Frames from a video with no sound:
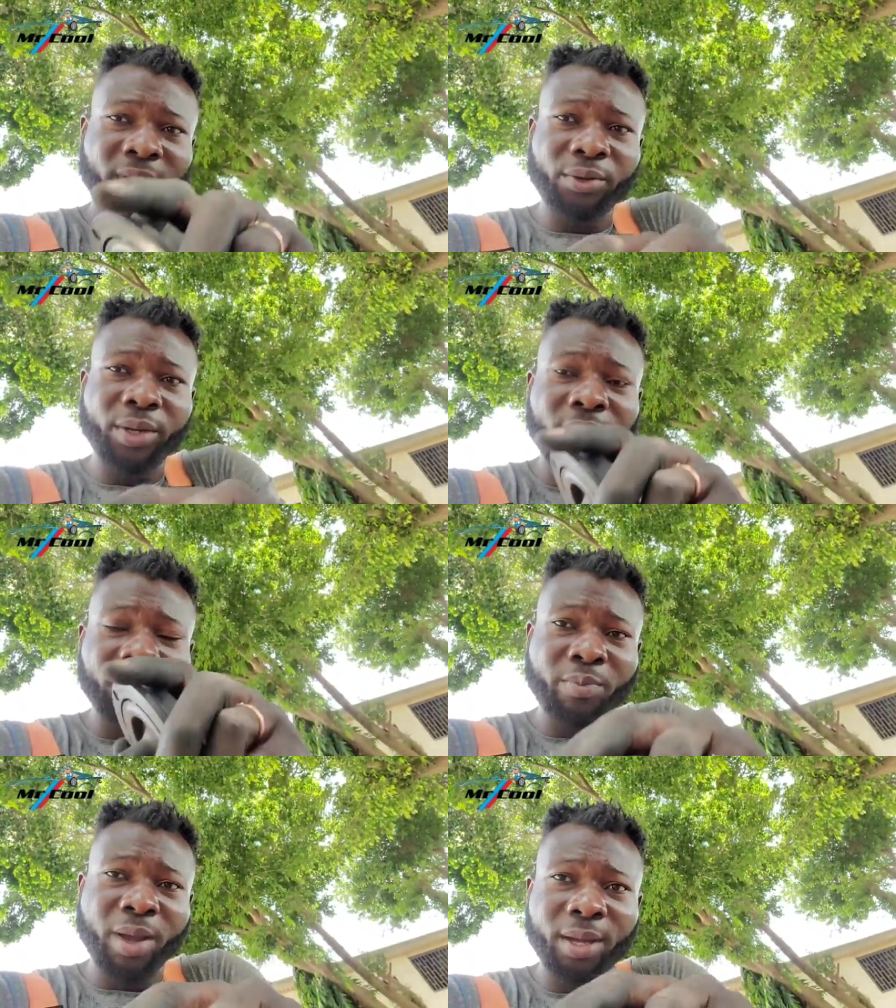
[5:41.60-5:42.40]
the relay
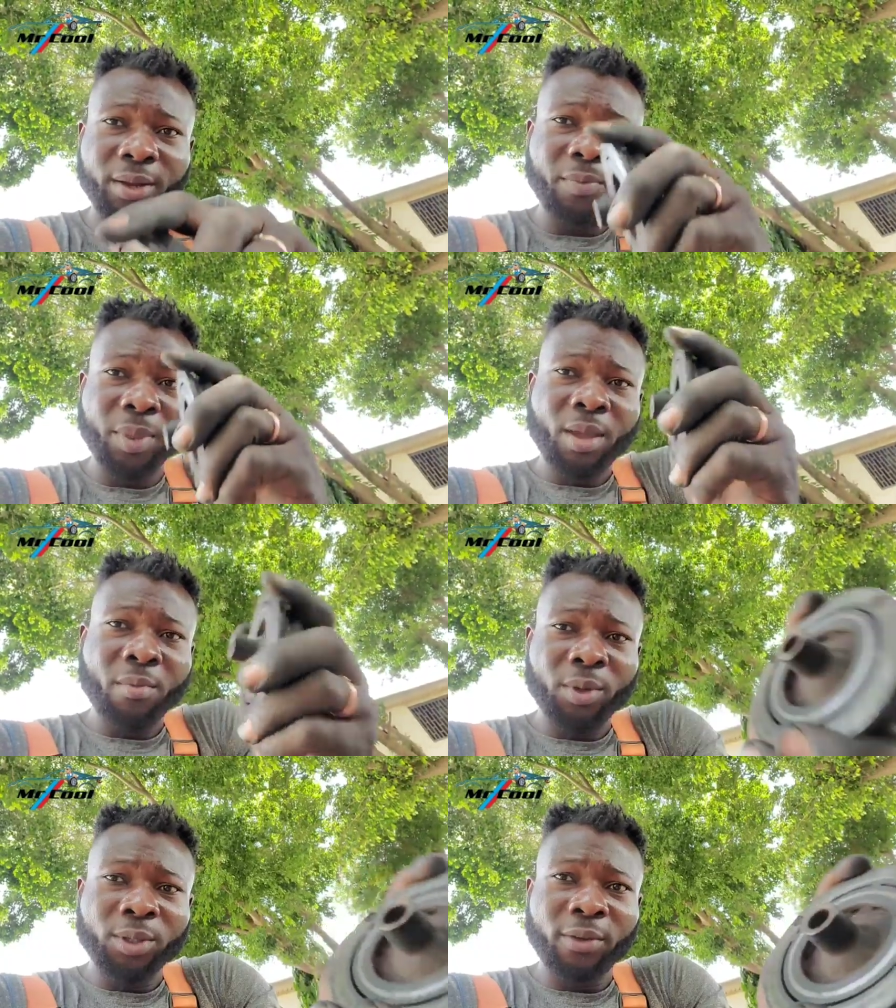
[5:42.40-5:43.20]
is bad,
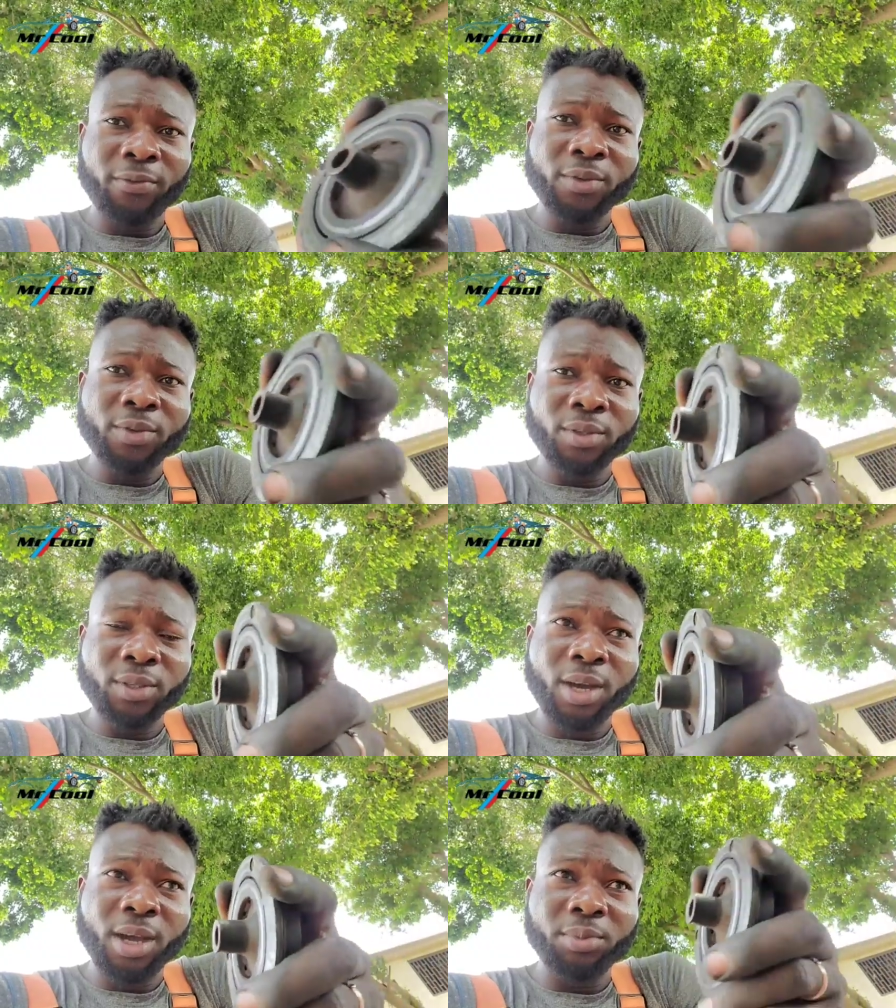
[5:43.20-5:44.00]
most often
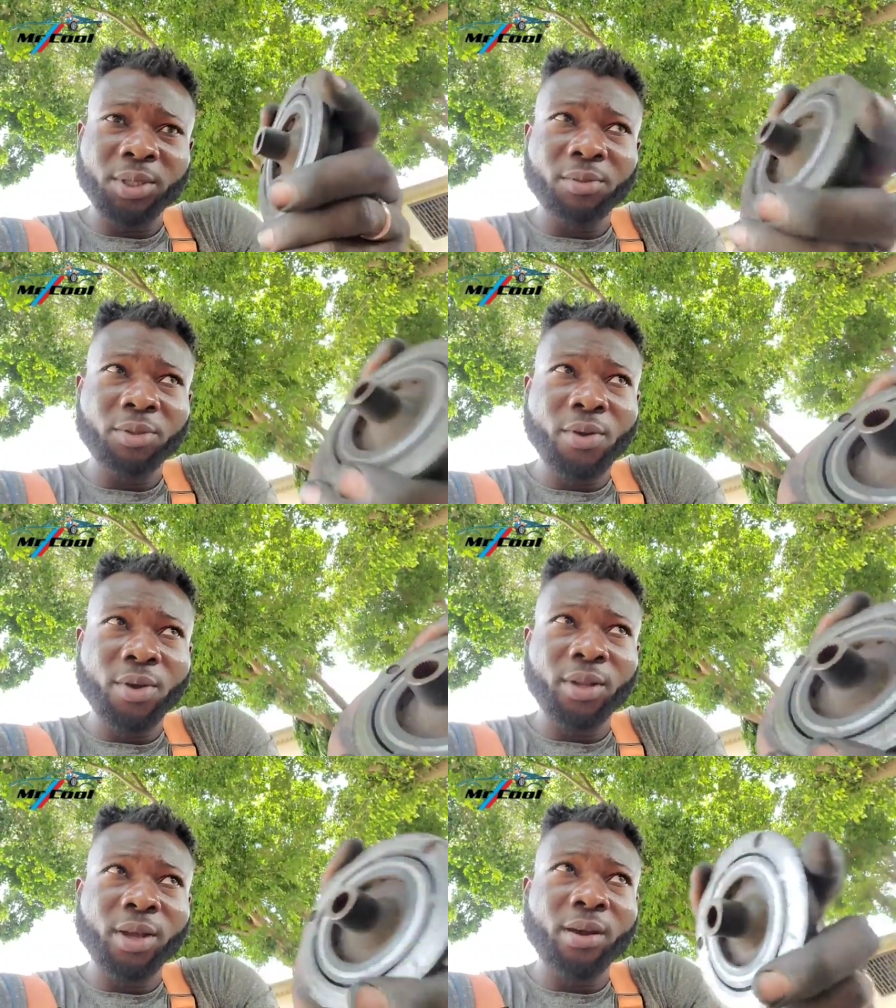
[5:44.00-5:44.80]
times in
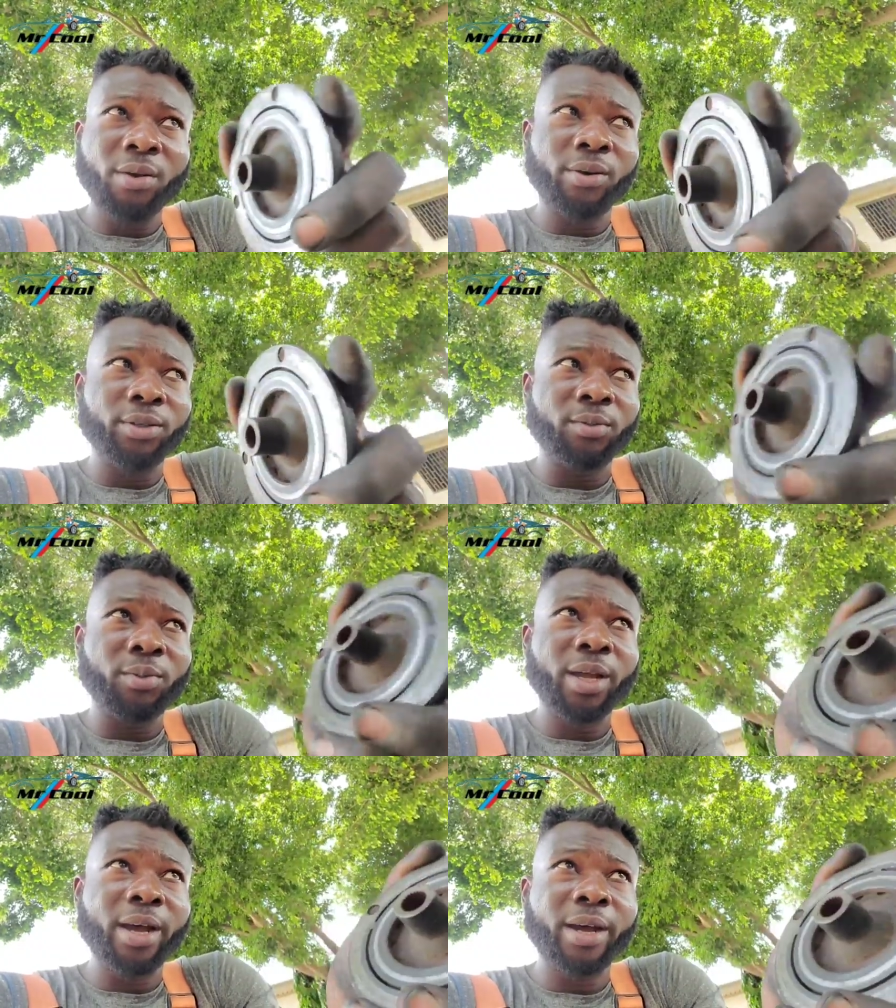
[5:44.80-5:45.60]
Toyota or some
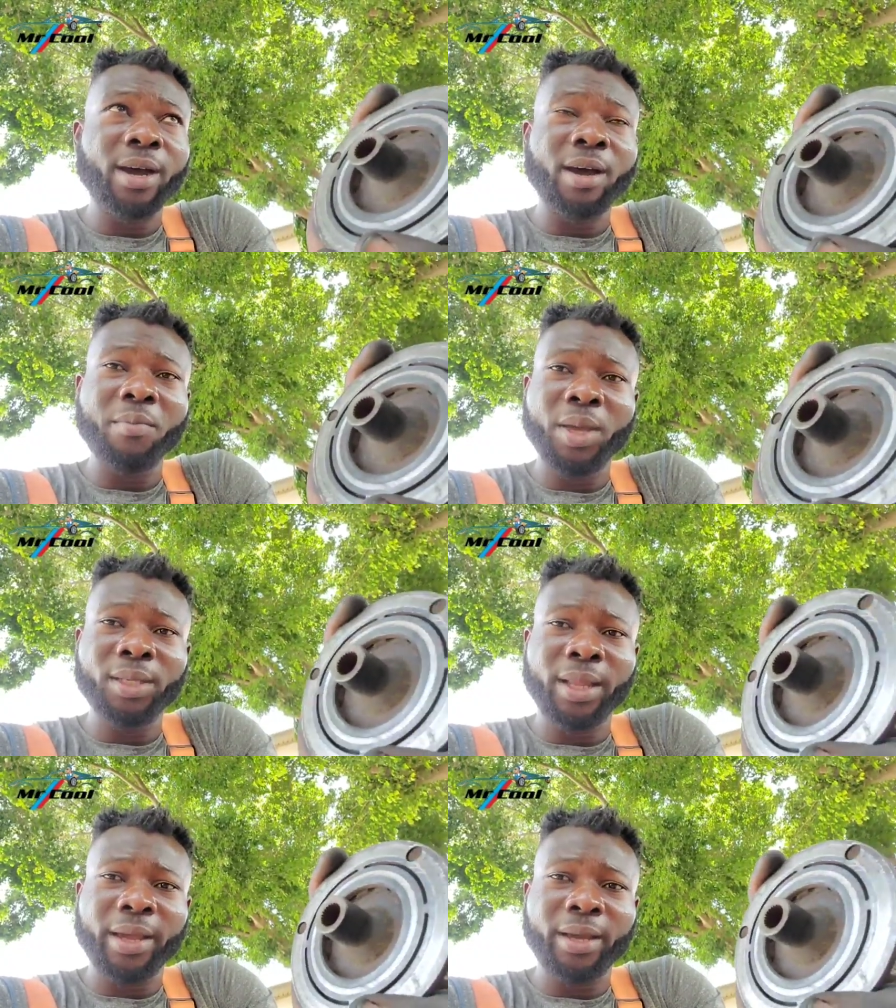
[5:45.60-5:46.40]
other car make
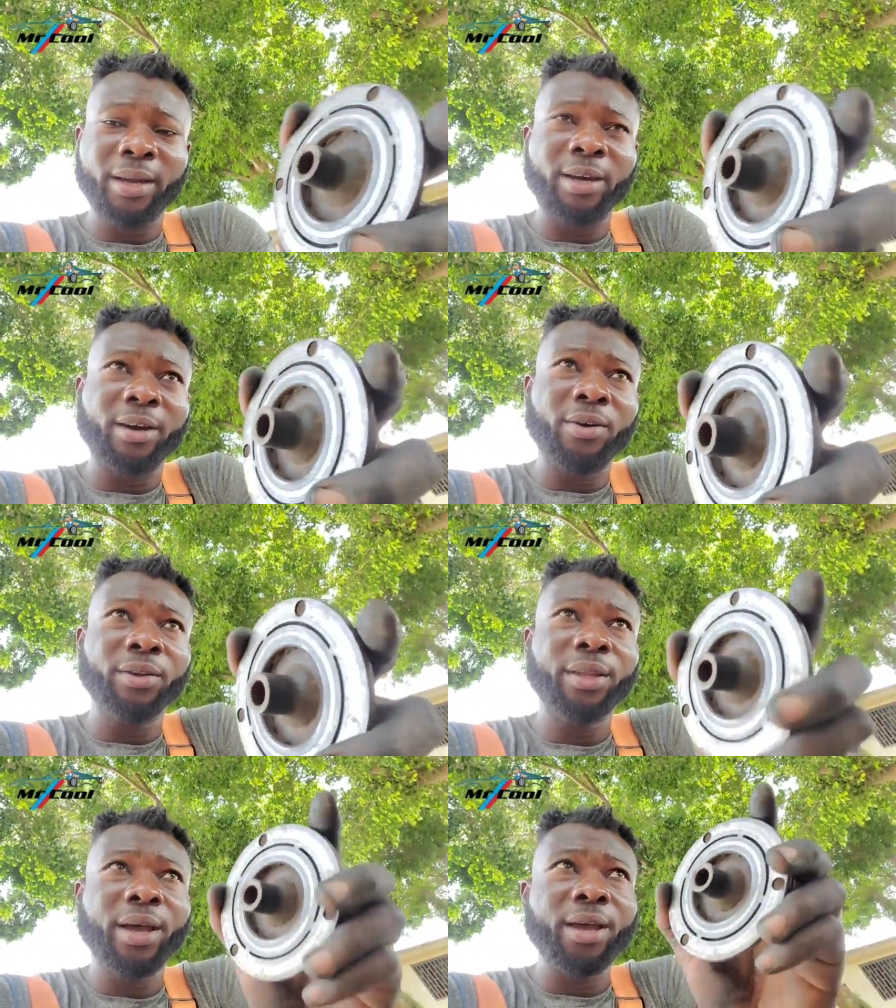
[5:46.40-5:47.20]
like
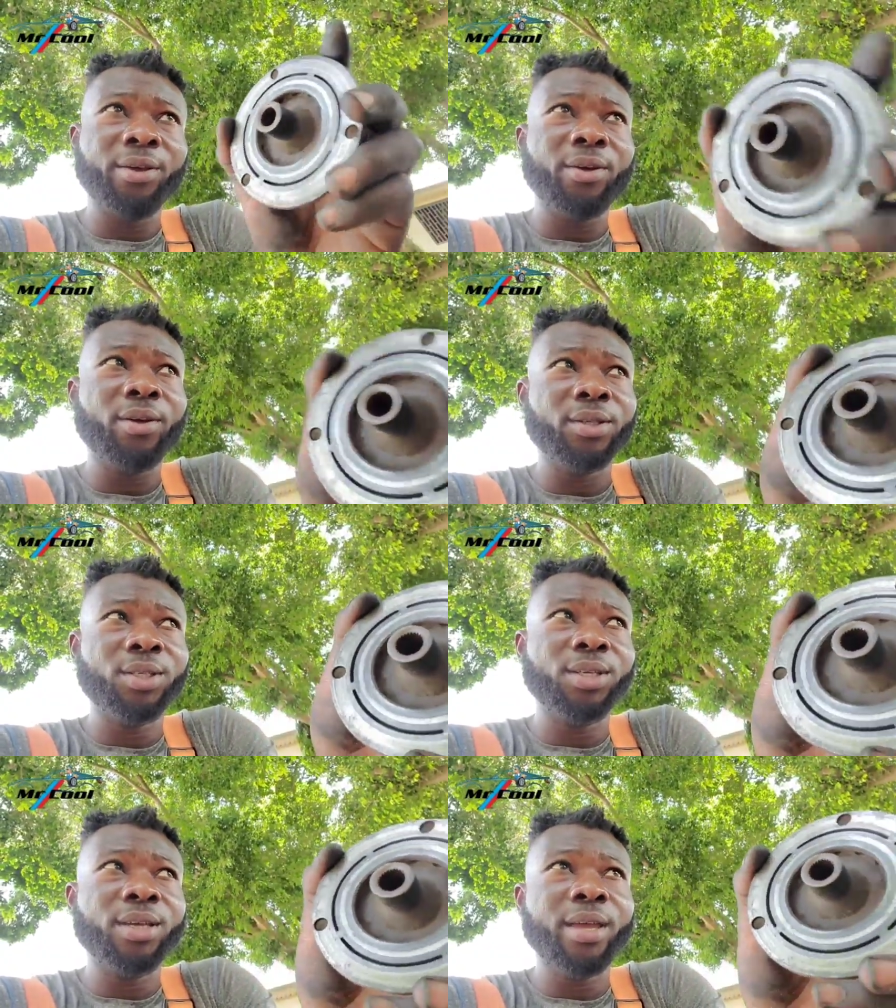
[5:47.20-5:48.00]
Honda, you're gonna
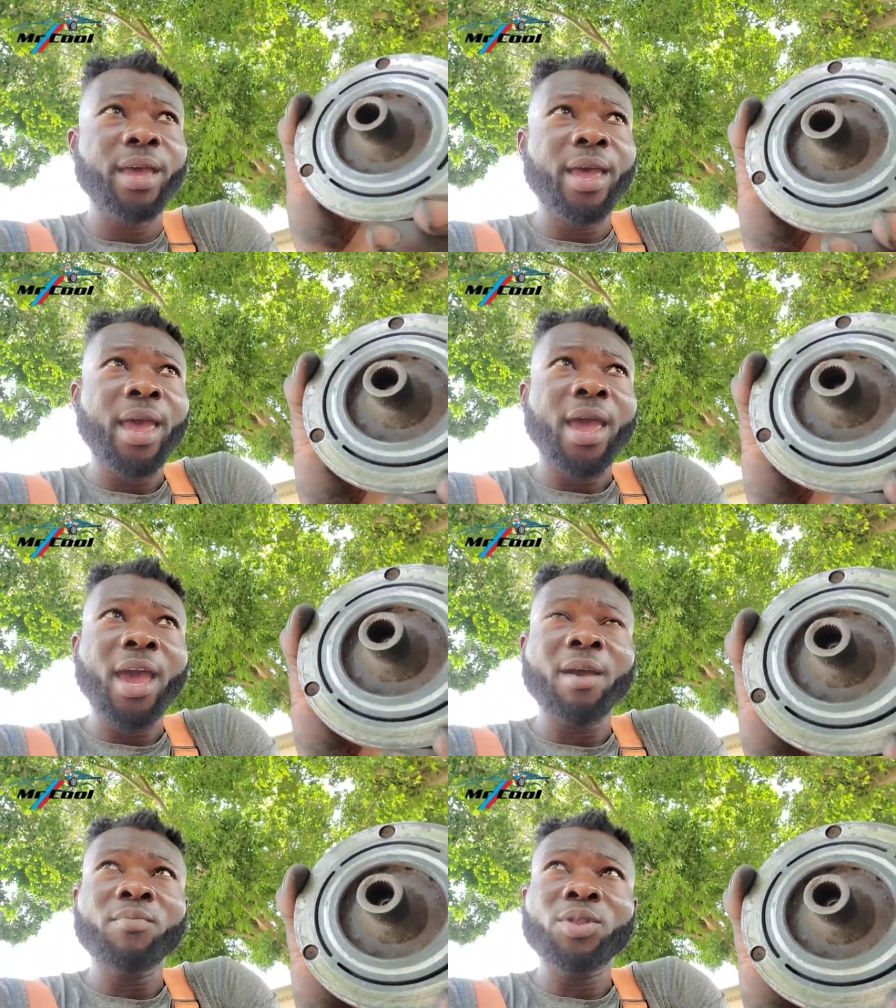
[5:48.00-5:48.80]
see
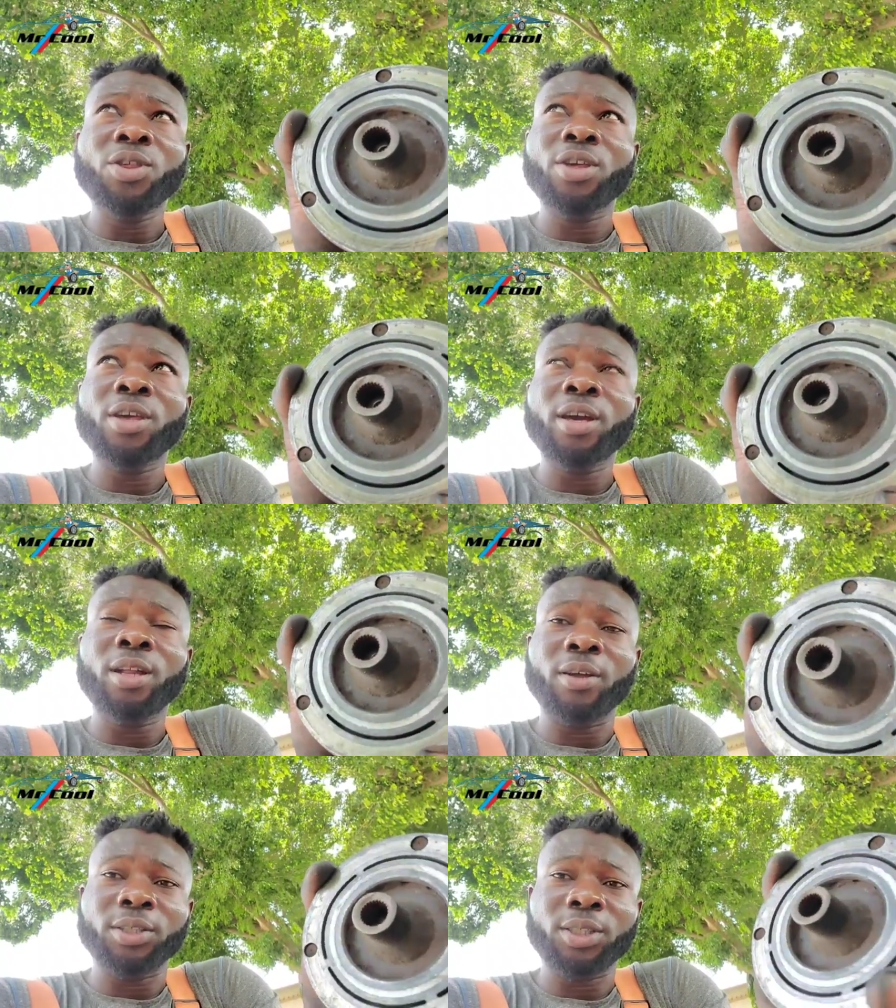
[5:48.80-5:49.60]
MG
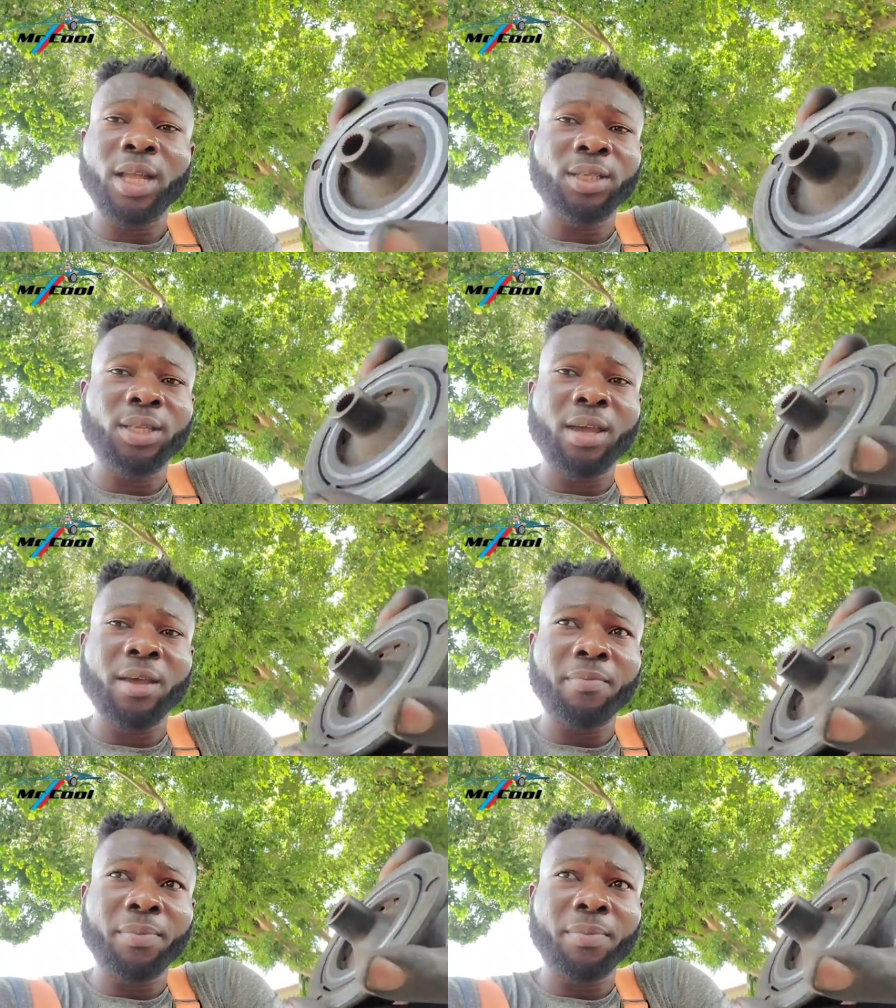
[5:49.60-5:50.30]
clutch. That's a